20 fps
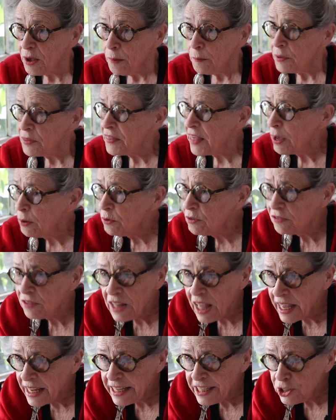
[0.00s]
But that was
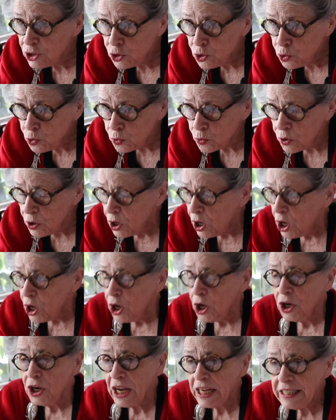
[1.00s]
92,
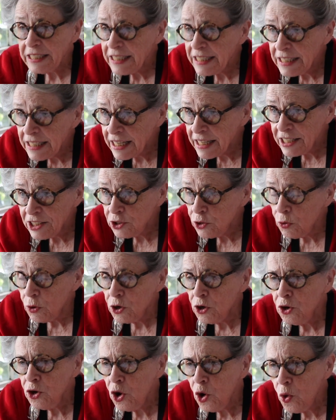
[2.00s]

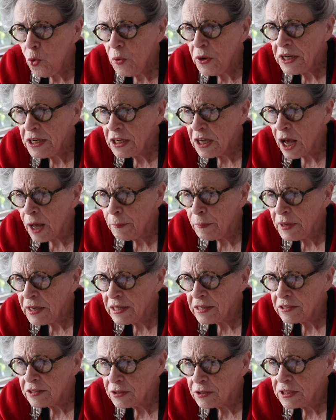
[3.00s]
1992. No one copied
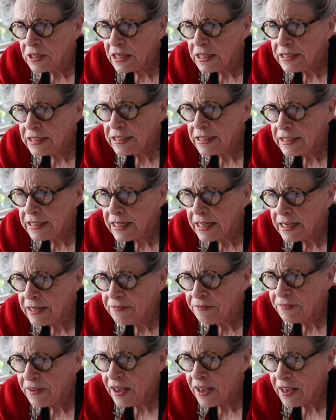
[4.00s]
it till
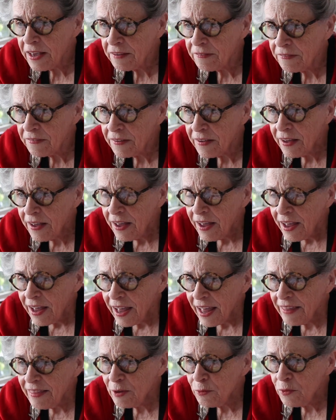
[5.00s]
1995.
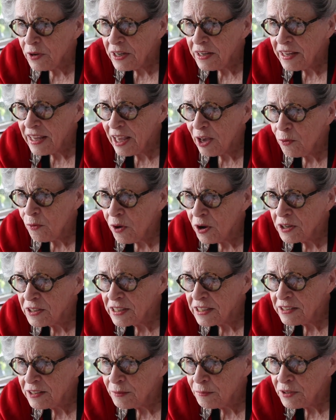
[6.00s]
And then one day I walked
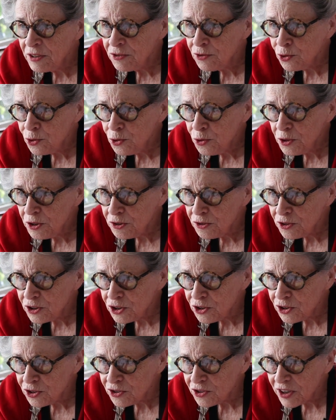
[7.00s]
into Mr.
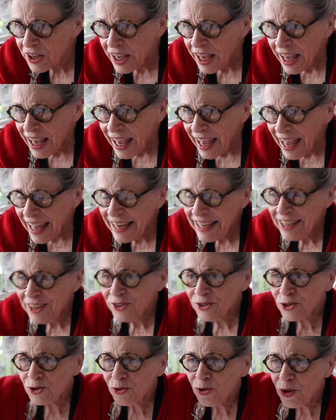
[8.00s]
Uglesich's and
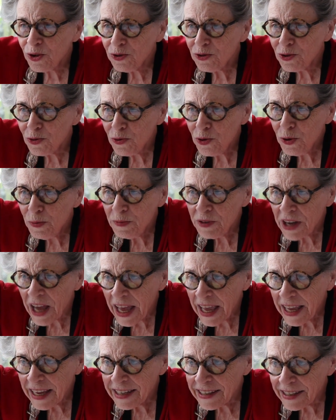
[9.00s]
he's across the room
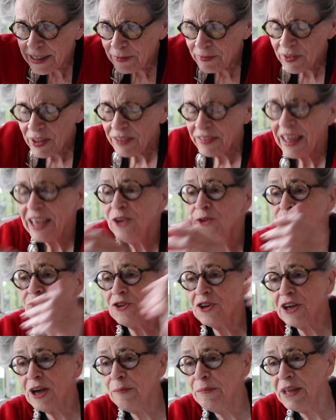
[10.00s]
diagonally. They used
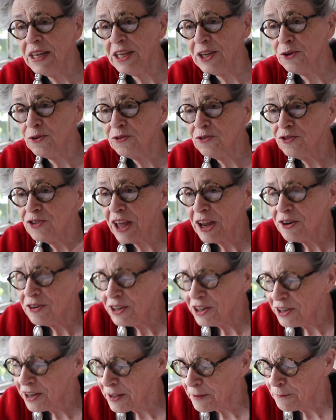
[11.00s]
to come in here on
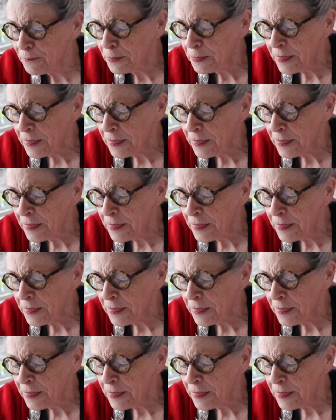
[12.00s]
Saturday night.